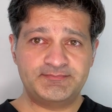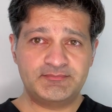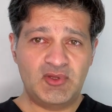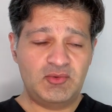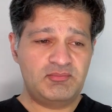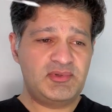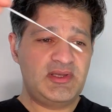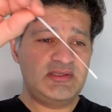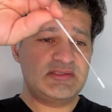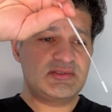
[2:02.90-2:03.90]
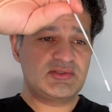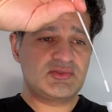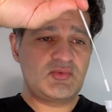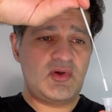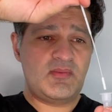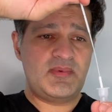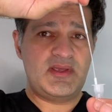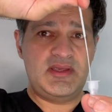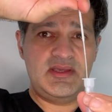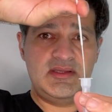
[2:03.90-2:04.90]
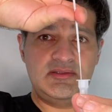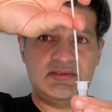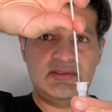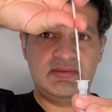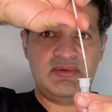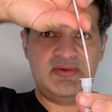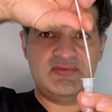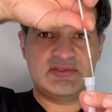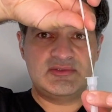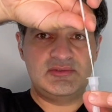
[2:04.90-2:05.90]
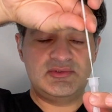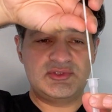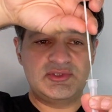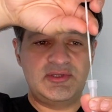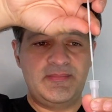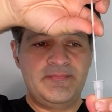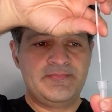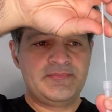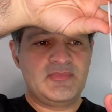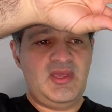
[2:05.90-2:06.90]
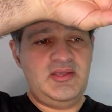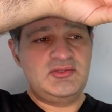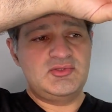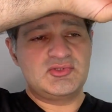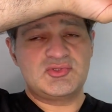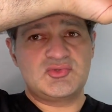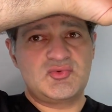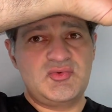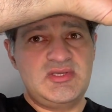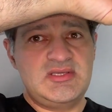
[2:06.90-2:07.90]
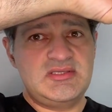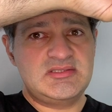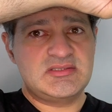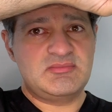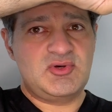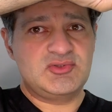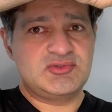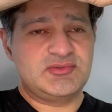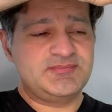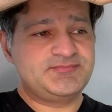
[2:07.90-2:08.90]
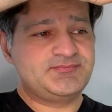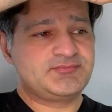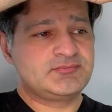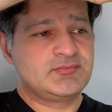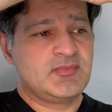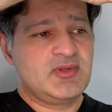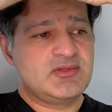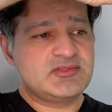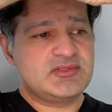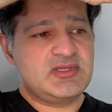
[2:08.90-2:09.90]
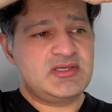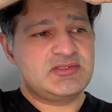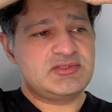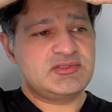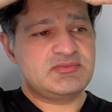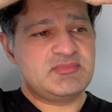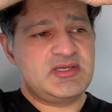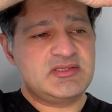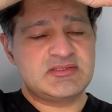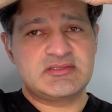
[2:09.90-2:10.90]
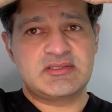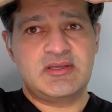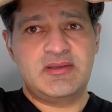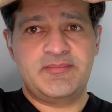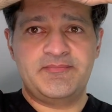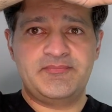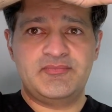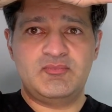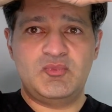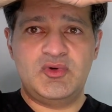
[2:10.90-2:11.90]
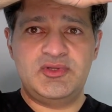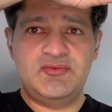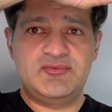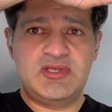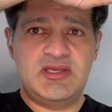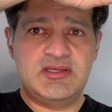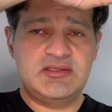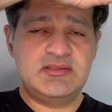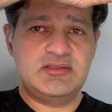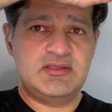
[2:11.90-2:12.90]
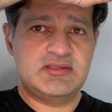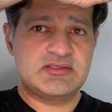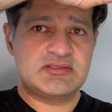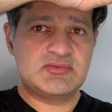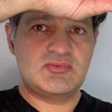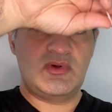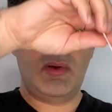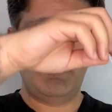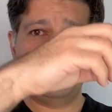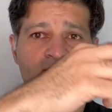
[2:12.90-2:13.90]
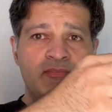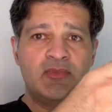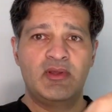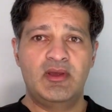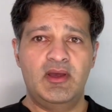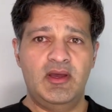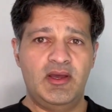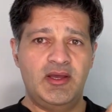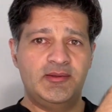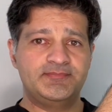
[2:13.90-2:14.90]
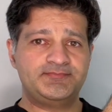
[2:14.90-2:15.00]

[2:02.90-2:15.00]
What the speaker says: you place the swab into the buffer solution, and you squeeze the bottle. So that just makes what you've taken, the swab, a